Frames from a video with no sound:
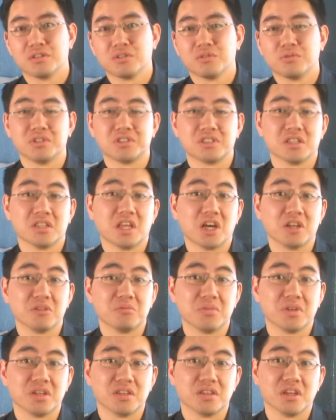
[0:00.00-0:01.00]
which allowed
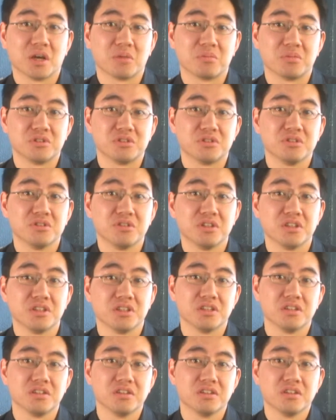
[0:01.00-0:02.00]
me the
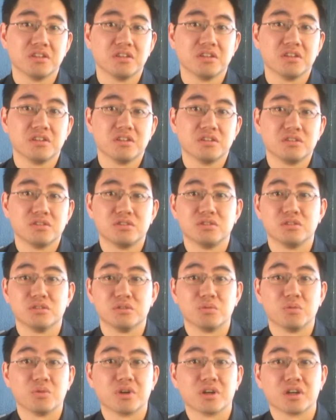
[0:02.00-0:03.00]
opportunity to
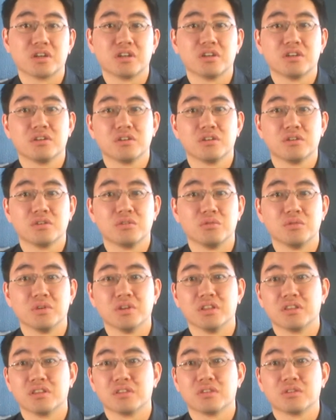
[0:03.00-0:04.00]
work
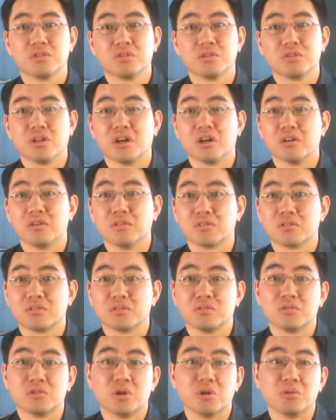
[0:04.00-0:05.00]
with
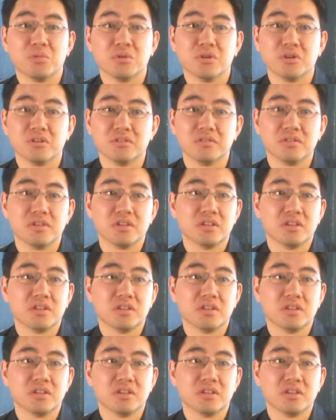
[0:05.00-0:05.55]
Global